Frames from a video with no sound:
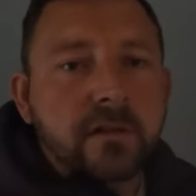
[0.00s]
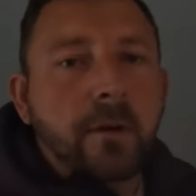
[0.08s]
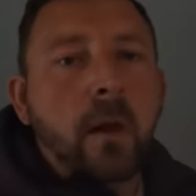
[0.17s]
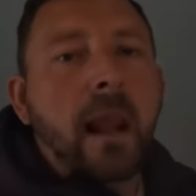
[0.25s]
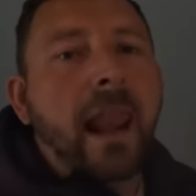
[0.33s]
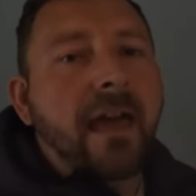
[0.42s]
There's
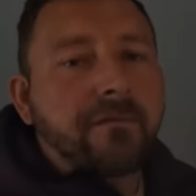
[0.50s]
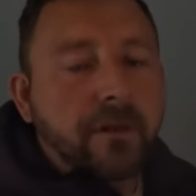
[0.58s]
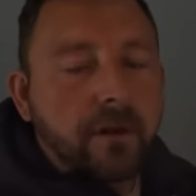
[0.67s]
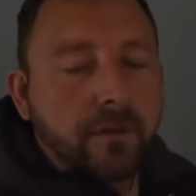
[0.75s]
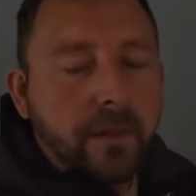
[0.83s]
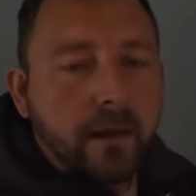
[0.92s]
about
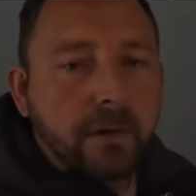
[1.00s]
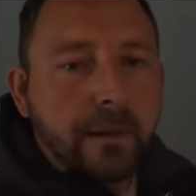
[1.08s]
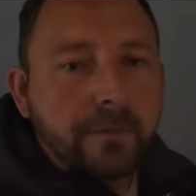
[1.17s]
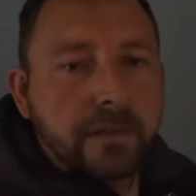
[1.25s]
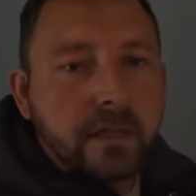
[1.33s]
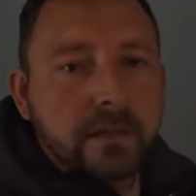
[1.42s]
11 on that
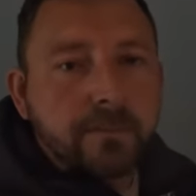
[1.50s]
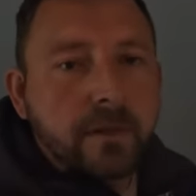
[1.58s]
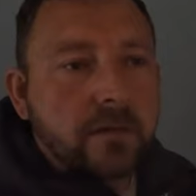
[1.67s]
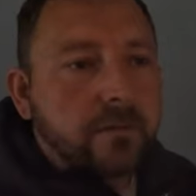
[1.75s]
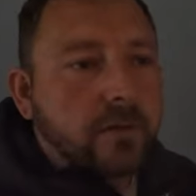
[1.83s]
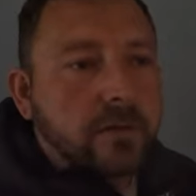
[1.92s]
premises
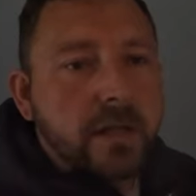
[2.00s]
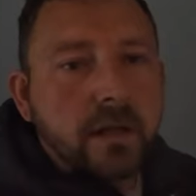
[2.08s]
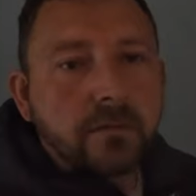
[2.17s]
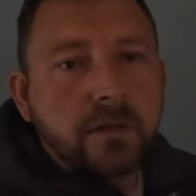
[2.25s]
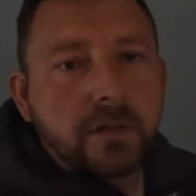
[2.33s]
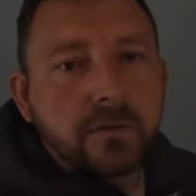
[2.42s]
because you've got
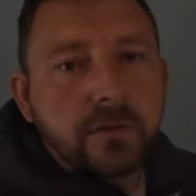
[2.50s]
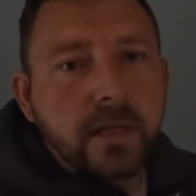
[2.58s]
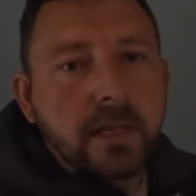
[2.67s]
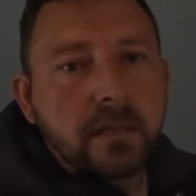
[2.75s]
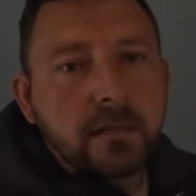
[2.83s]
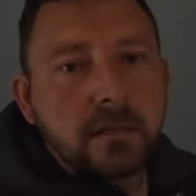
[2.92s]
CO2s,
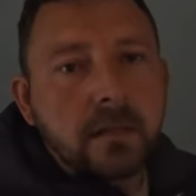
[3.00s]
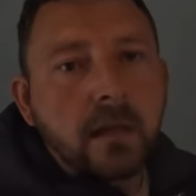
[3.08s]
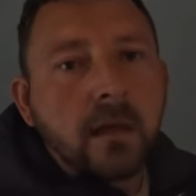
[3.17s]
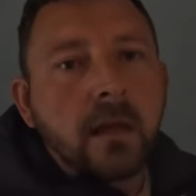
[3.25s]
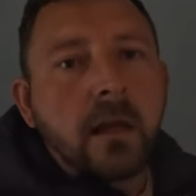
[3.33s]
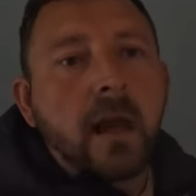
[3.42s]
heats,